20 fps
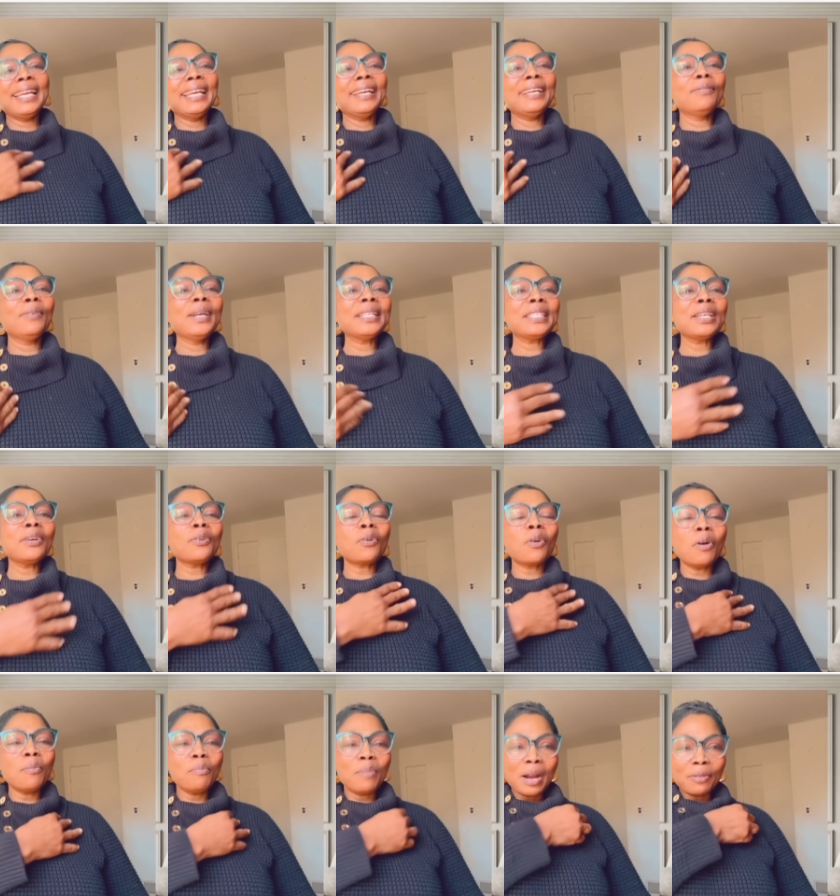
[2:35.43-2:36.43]
waiting
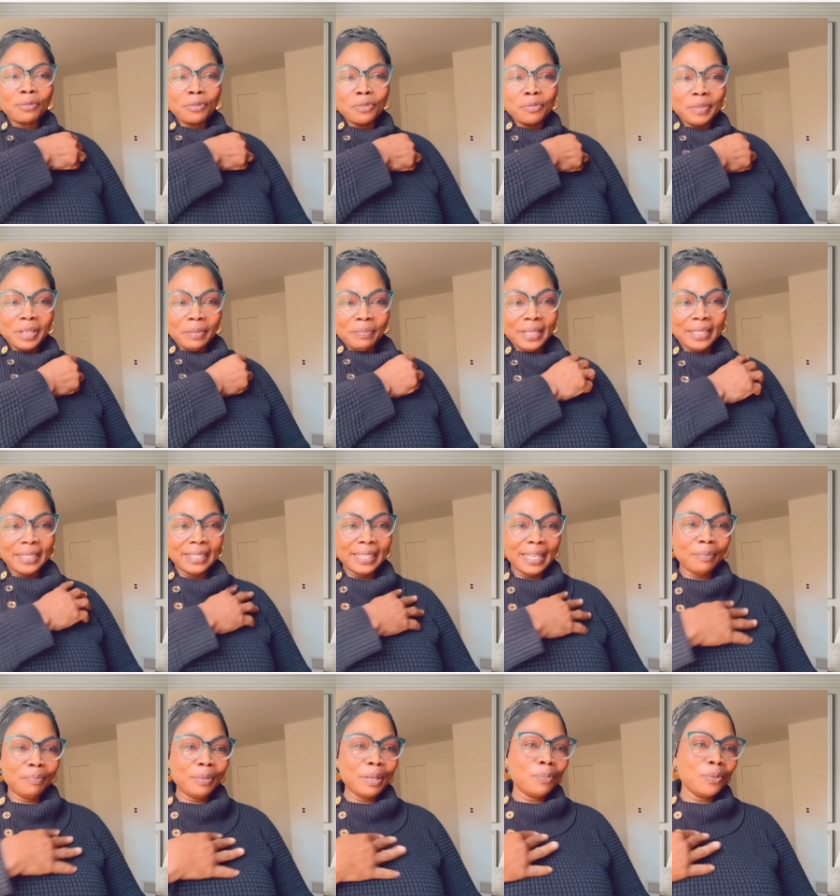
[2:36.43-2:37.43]
come baffle me be say
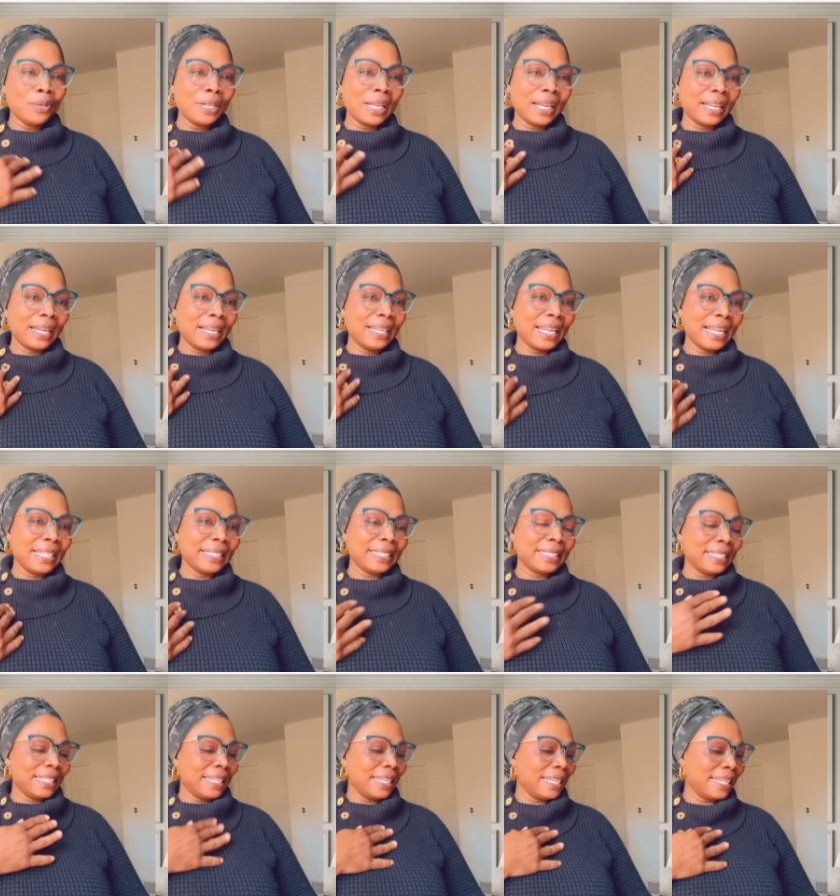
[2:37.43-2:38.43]
people that are
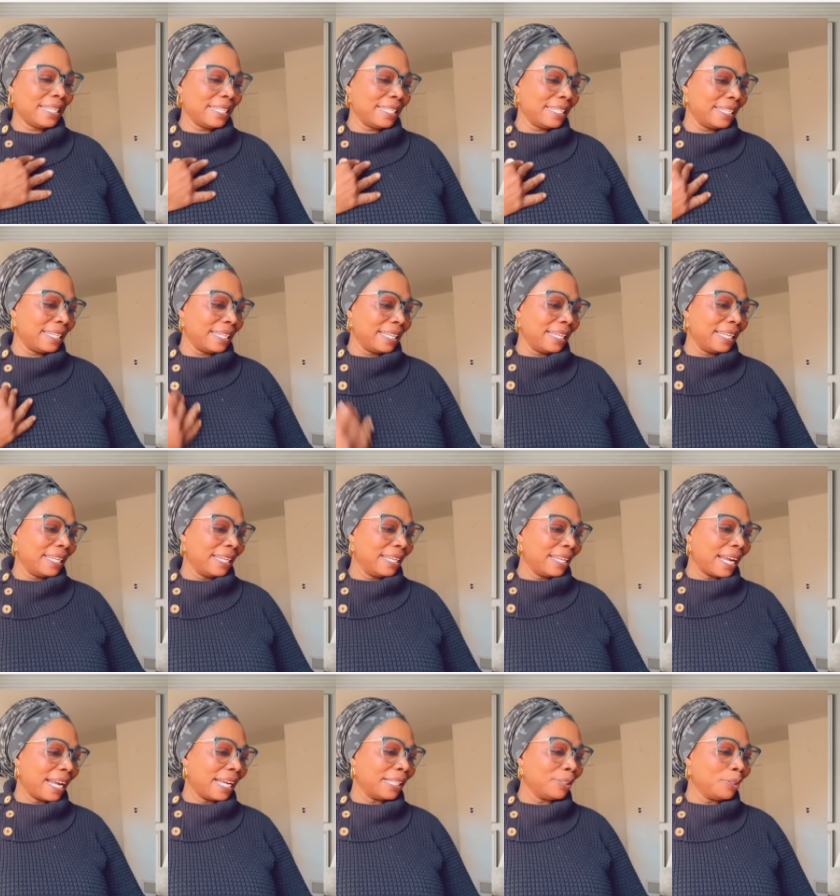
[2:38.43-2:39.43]
dancing
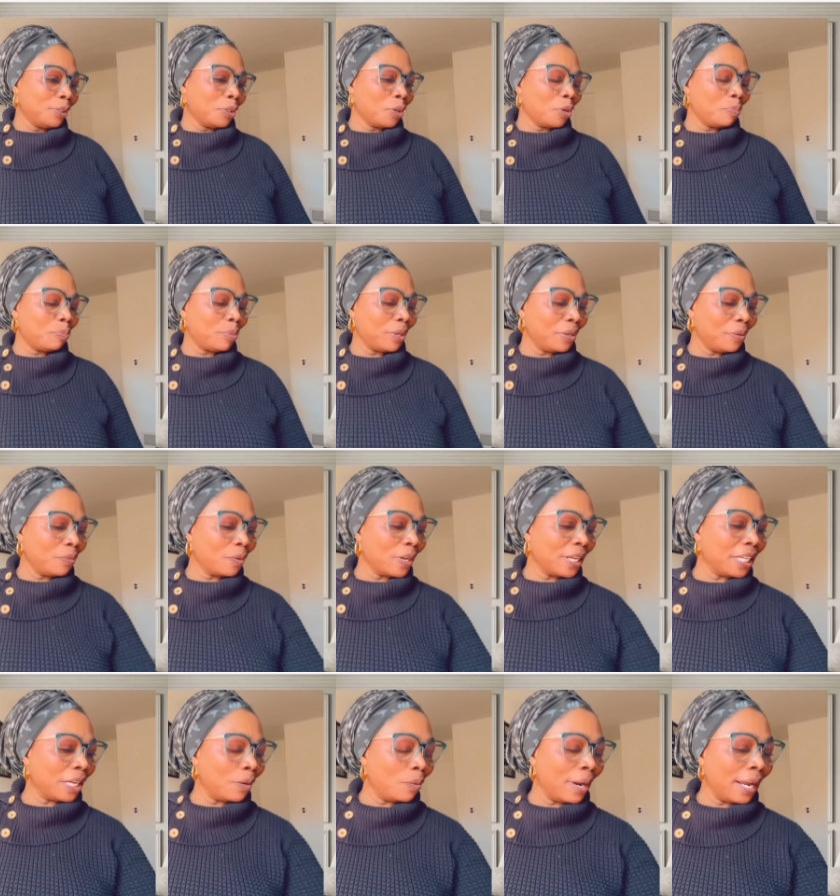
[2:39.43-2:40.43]
and jumping when
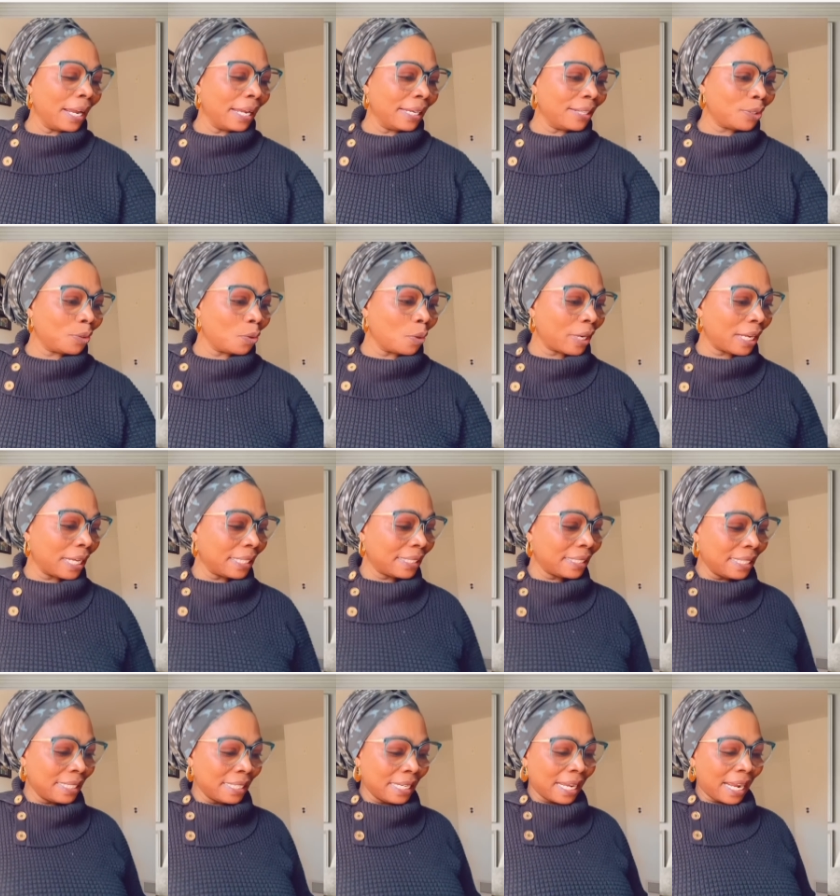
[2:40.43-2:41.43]
they were
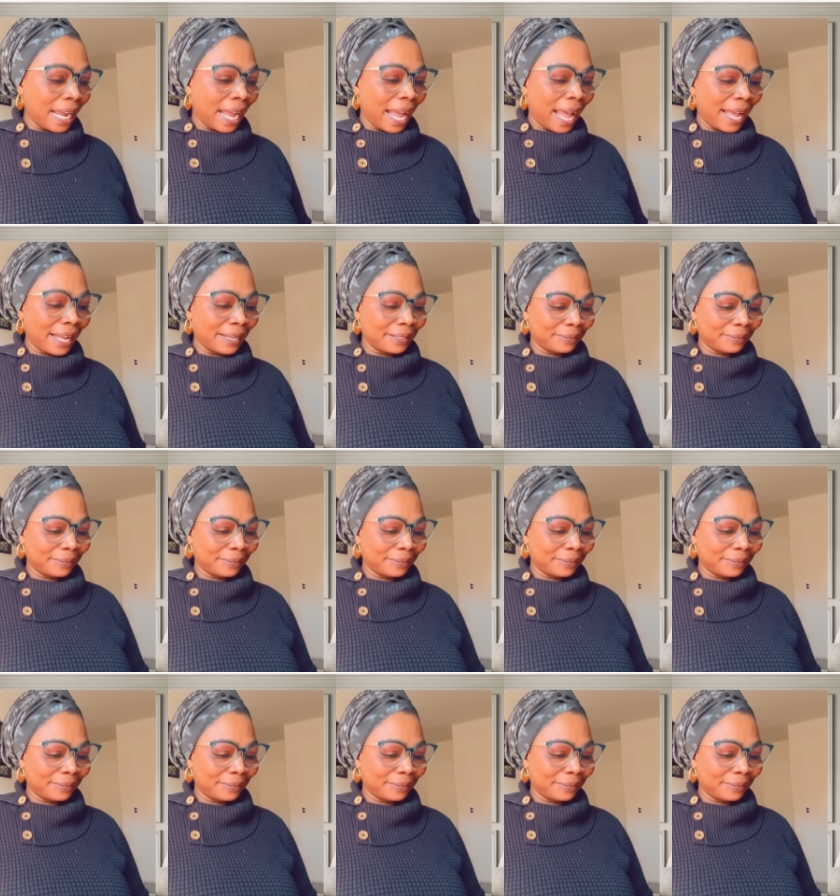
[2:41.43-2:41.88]
showcasing the car.